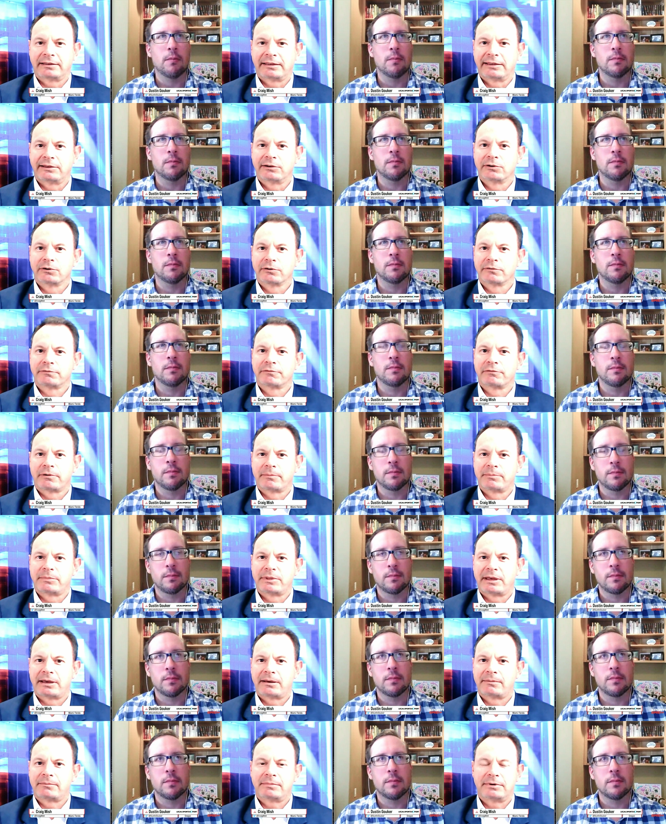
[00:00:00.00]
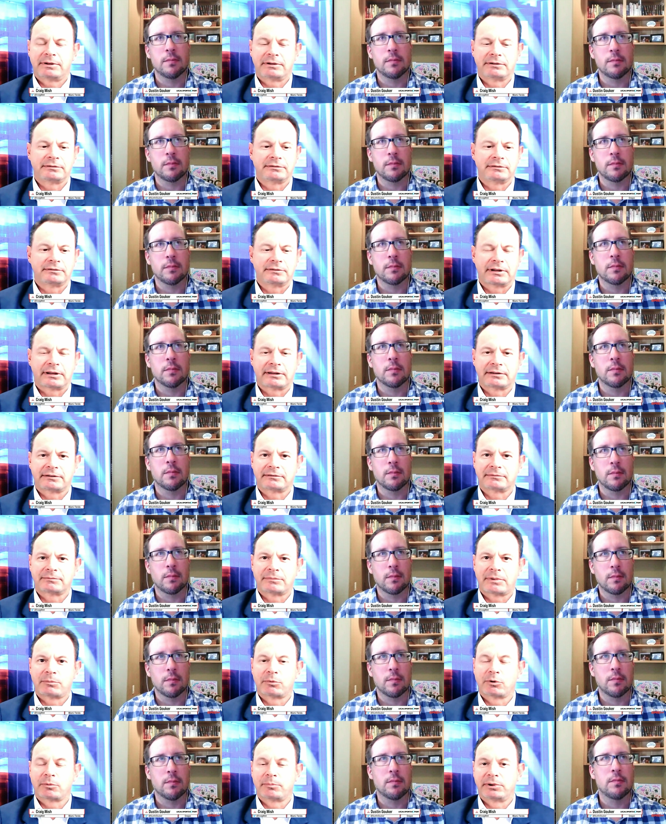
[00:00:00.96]
Speaker 1: gear from them and,
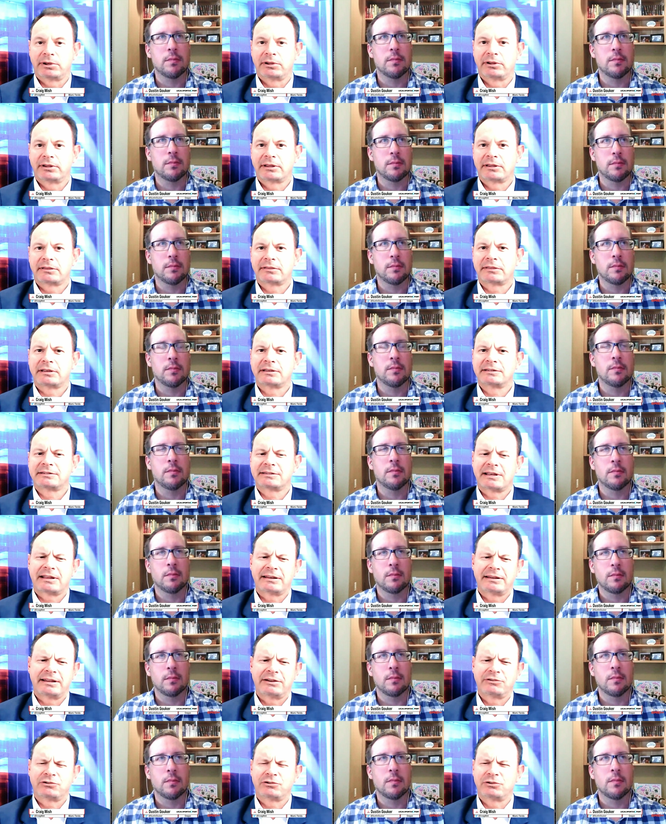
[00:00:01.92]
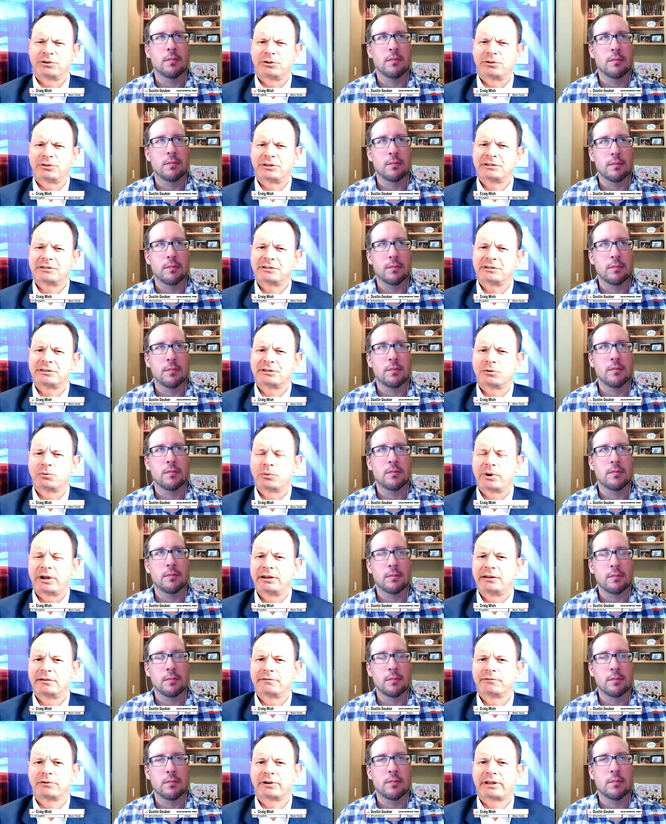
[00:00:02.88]
and memorabilia and things of that nature. Do you think that they're
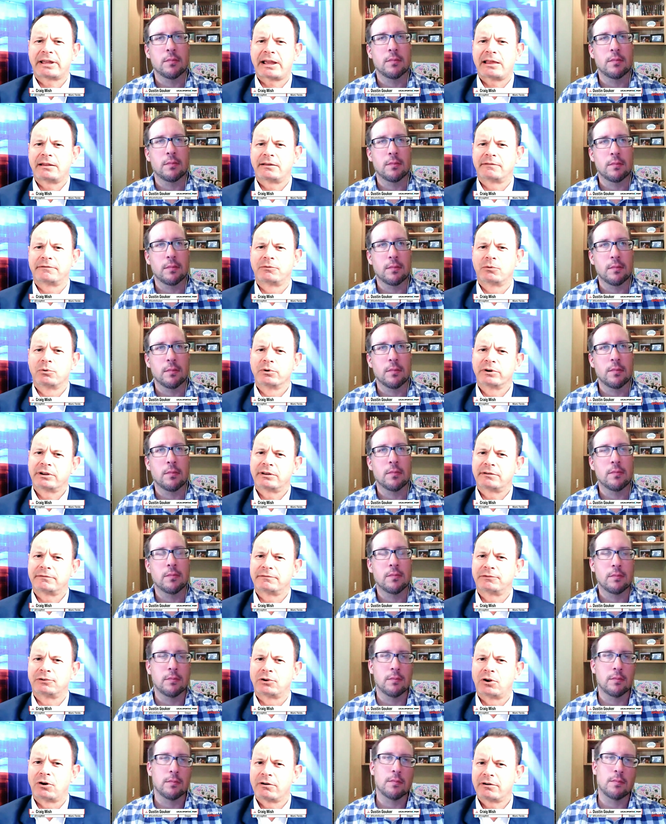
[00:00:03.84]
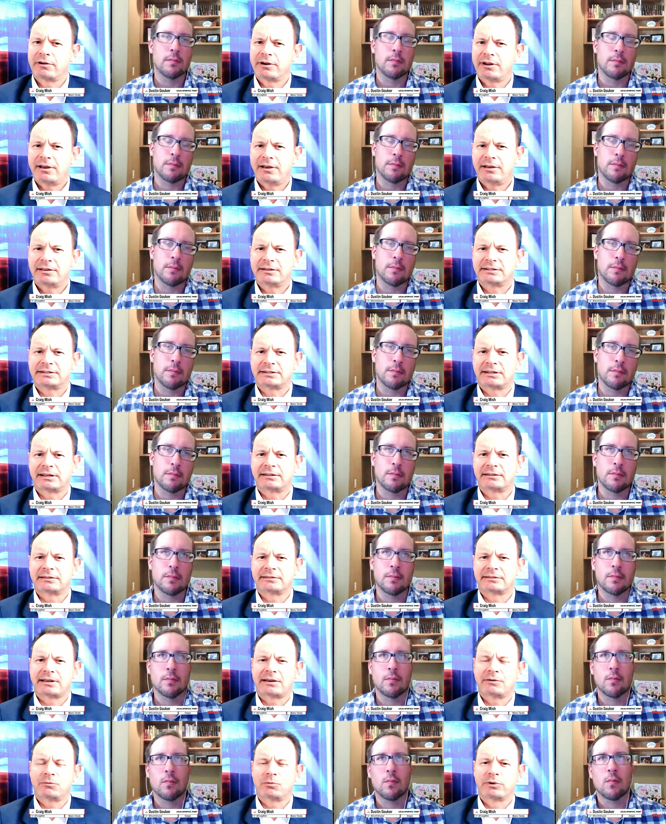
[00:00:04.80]
waiting for California and Florida? Is that
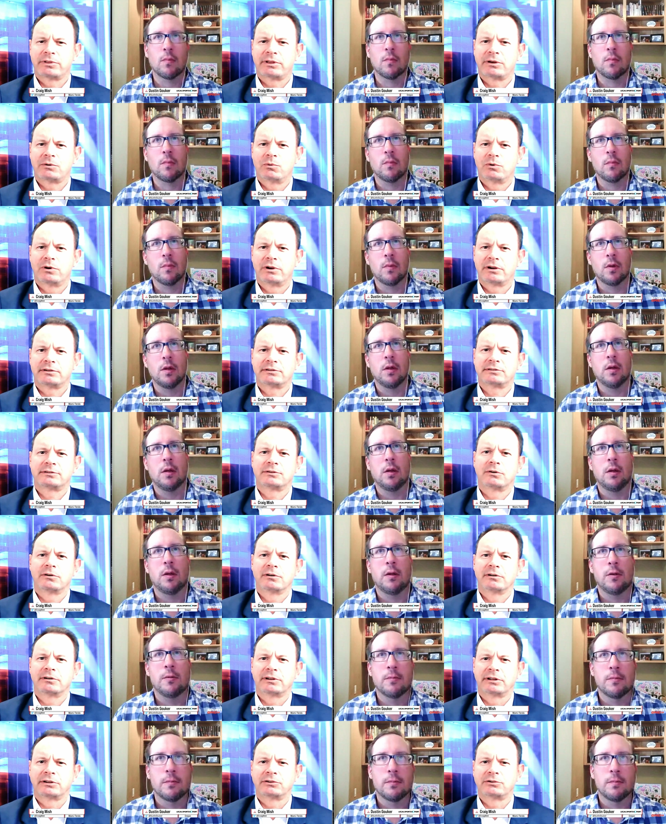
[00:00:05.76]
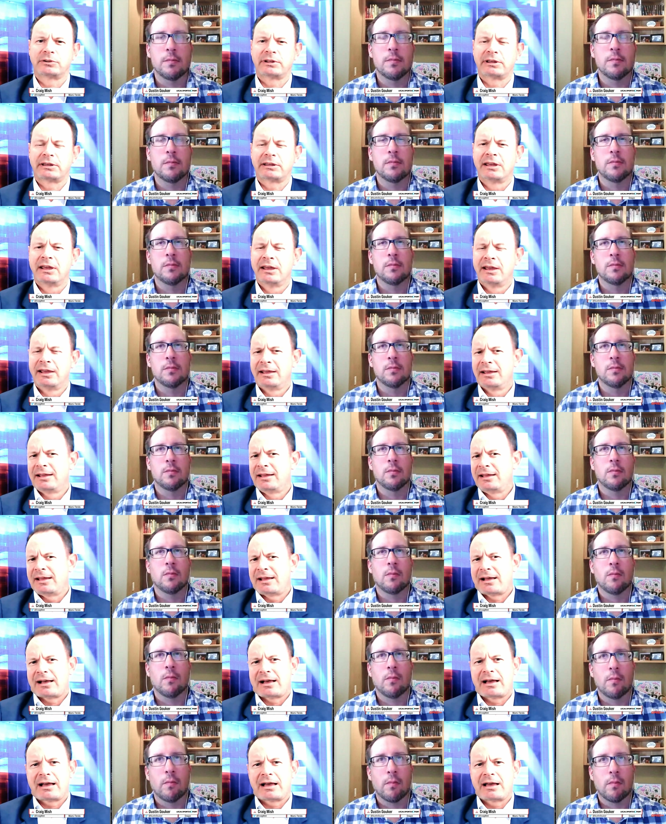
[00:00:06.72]
is that where they want to start? Like, do they?
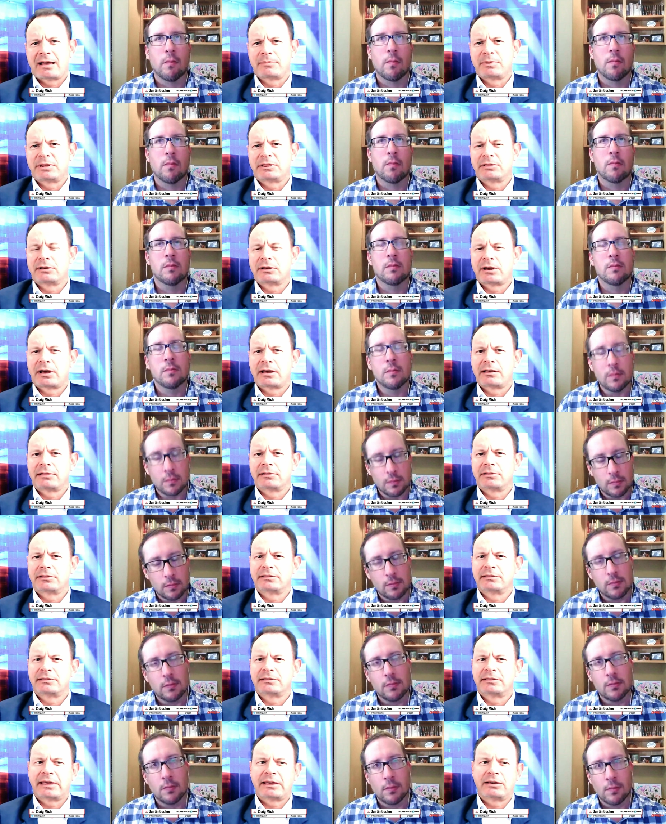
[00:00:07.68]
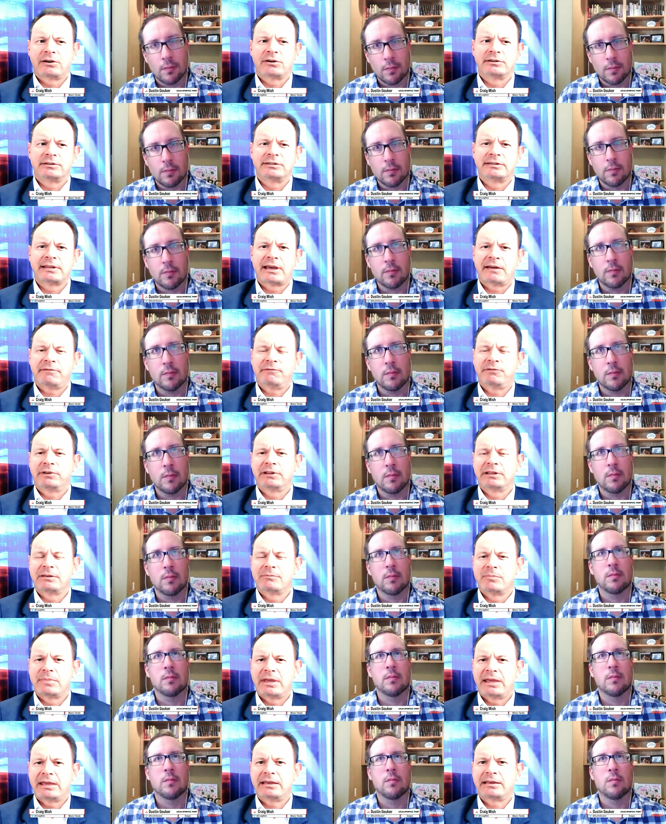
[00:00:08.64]
I mean, they, they could definitely
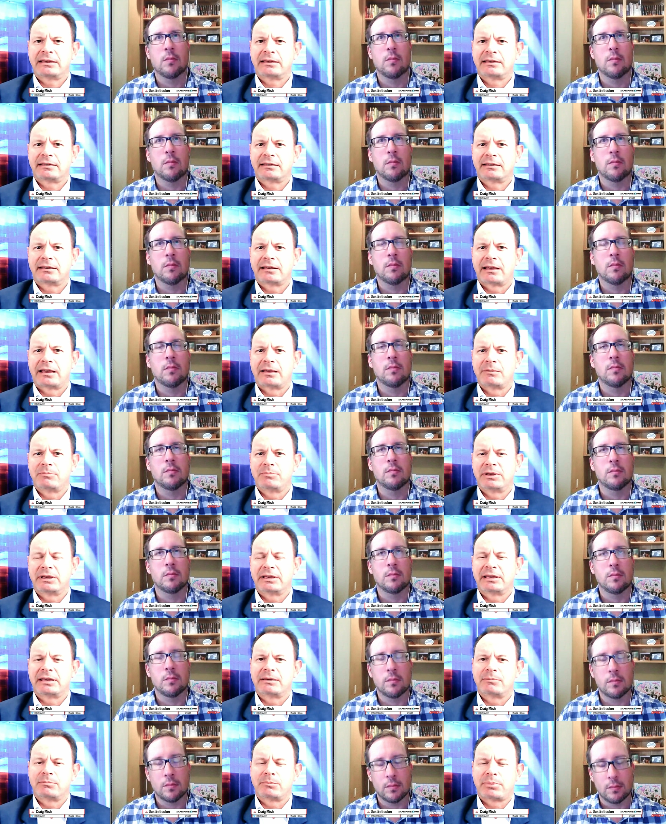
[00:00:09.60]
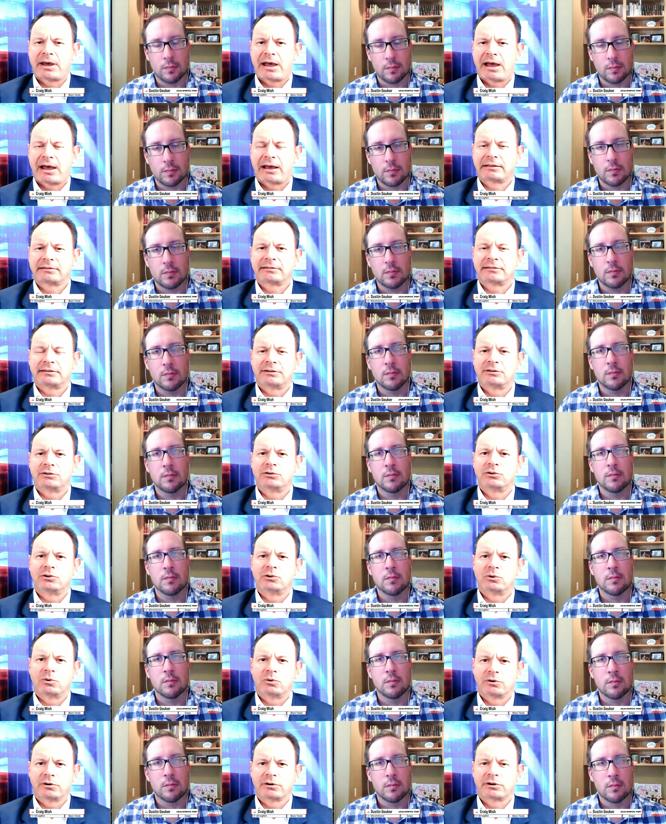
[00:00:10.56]
make a big impact in New
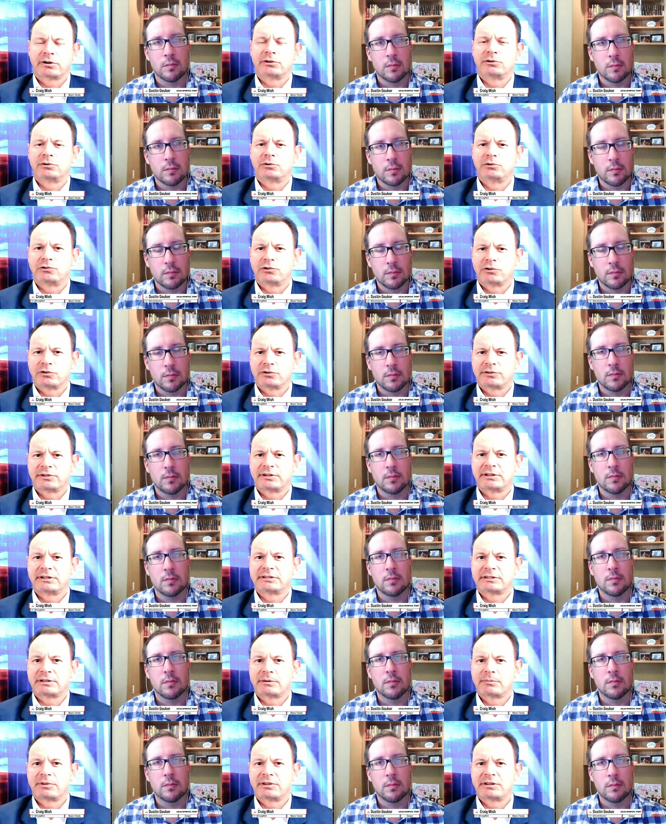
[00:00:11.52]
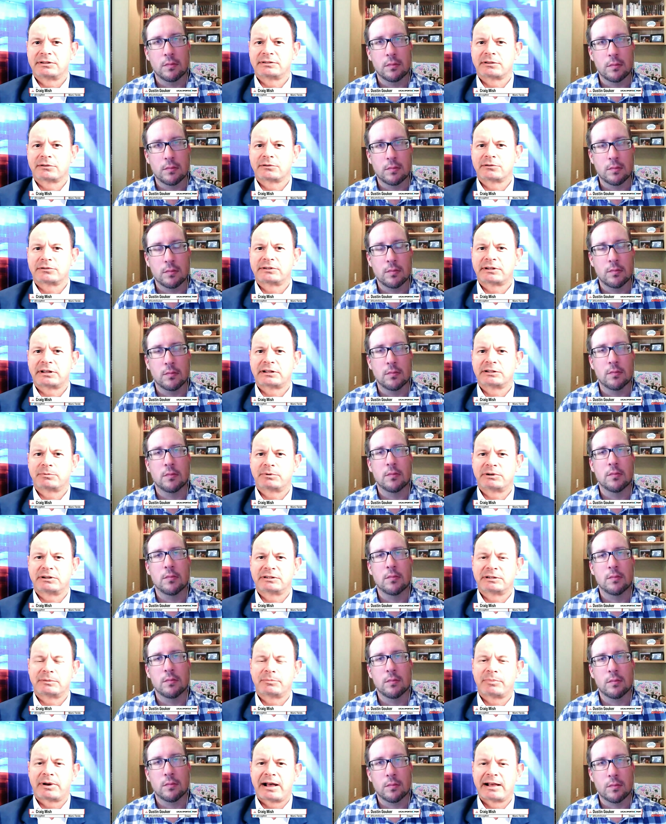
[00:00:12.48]
York and New Jersey and some of these other states, but
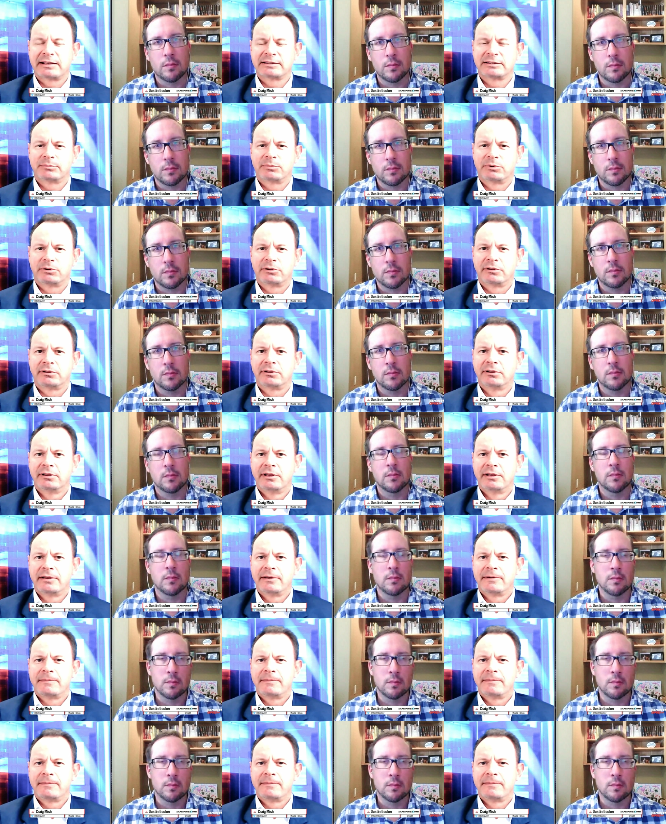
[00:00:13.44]
is it possible